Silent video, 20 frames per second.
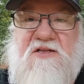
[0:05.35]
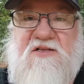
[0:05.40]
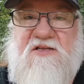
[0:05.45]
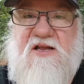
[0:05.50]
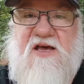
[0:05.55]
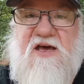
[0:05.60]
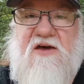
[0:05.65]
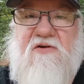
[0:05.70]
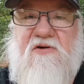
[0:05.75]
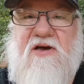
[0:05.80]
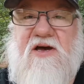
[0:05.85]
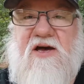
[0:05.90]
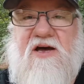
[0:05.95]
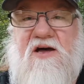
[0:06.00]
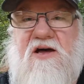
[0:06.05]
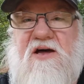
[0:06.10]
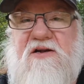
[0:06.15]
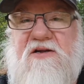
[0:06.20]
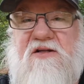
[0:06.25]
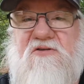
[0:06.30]
Today we
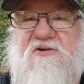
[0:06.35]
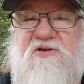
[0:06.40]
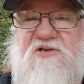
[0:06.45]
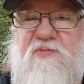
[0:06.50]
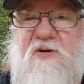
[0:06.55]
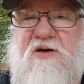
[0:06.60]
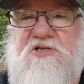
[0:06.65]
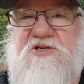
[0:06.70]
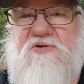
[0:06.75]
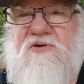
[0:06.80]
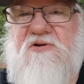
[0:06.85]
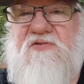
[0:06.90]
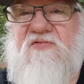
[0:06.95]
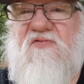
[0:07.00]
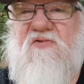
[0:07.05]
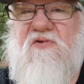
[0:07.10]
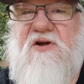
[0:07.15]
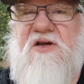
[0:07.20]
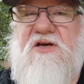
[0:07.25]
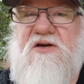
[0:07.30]
got another special one
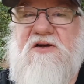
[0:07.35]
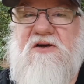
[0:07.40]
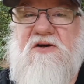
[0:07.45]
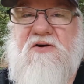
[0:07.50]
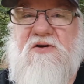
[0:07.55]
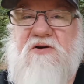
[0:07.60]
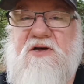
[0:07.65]
for you.